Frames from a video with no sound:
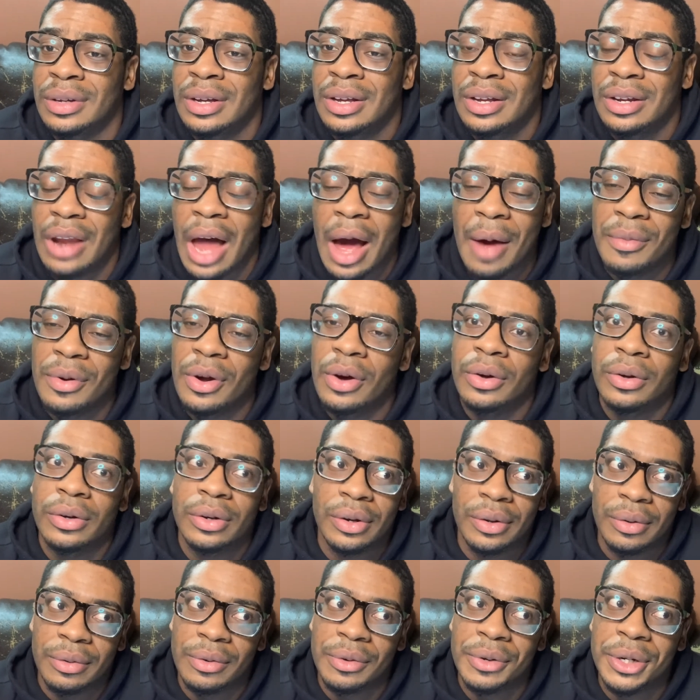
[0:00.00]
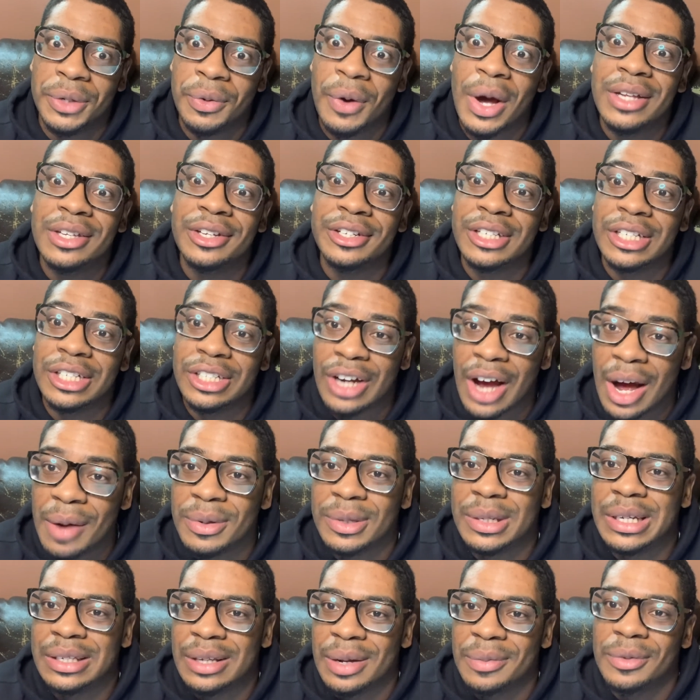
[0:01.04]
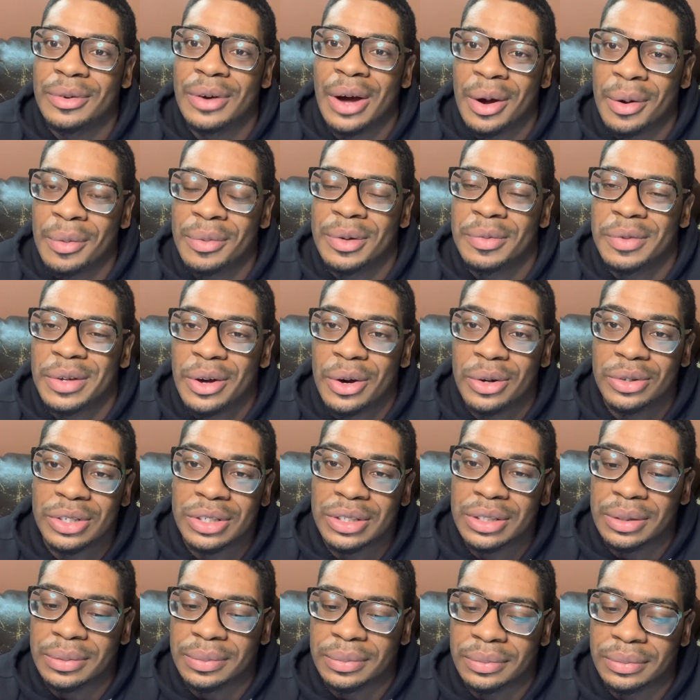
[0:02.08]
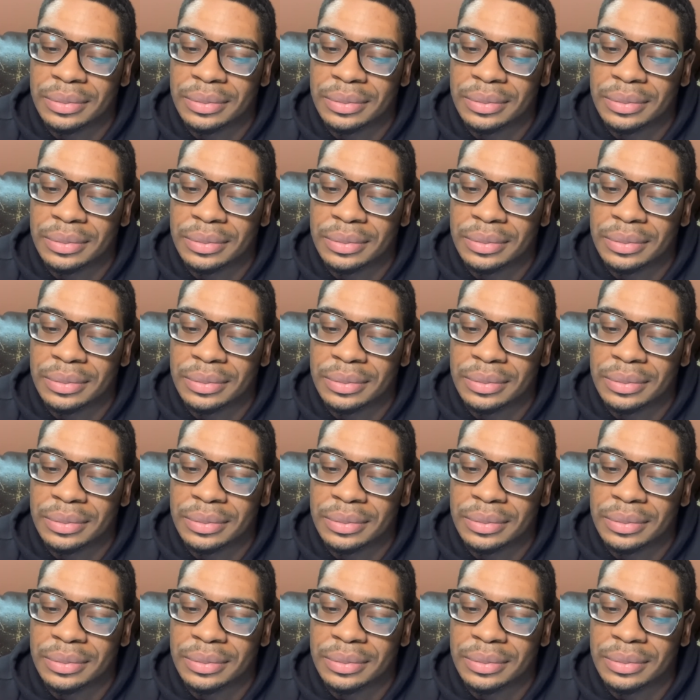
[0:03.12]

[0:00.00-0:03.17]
I'm no the reason why I took the job is because I'm I'm going to be coaching him."